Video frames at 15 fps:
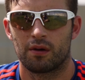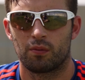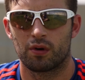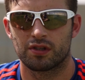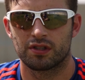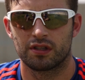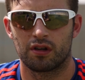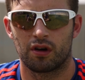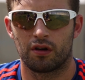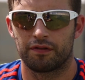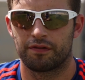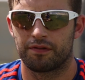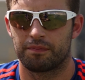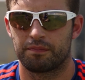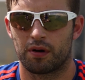and it wasn't
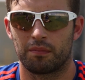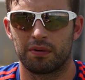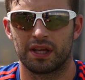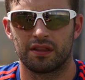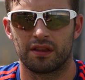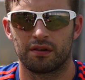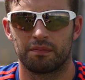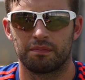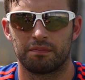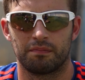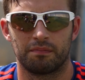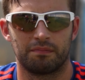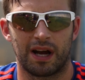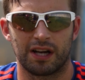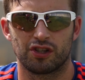off probably the
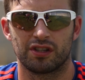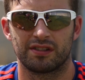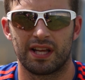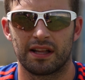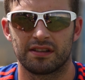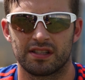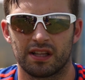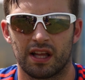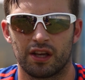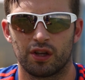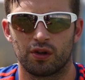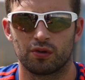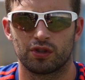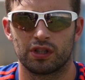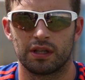match intensity that you
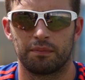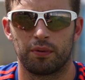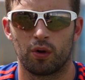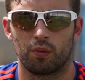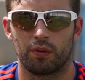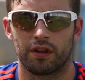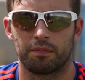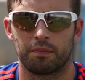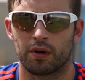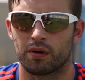usually bowl with,